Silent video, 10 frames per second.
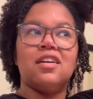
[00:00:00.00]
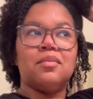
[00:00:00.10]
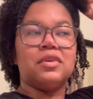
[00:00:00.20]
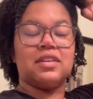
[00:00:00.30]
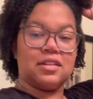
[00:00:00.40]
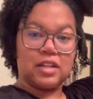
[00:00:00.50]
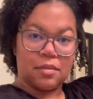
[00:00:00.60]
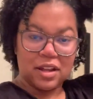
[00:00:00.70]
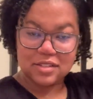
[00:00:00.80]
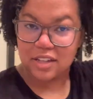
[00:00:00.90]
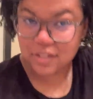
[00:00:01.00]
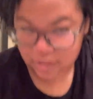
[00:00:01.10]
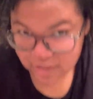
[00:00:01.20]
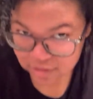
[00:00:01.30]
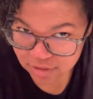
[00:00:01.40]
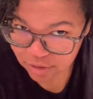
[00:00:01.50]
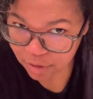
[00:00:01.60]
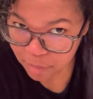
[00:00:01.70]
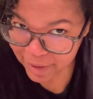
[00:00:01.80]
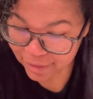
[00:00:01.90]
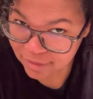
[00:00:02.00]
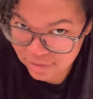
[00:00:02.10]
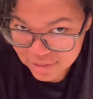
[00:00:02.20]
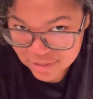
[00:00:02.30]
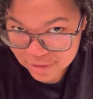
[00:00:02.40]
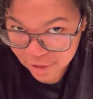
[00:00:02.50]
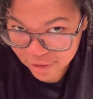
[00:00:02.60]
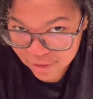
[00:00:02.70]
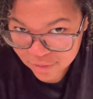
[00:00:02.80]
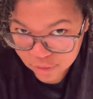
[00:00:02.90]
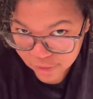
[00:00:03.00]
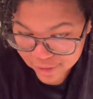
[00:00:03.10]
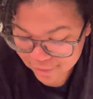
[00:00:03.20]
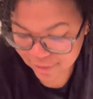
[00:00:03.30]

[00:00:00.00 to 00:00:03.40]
Because I'm not saying that this is good or bad. This is good, right?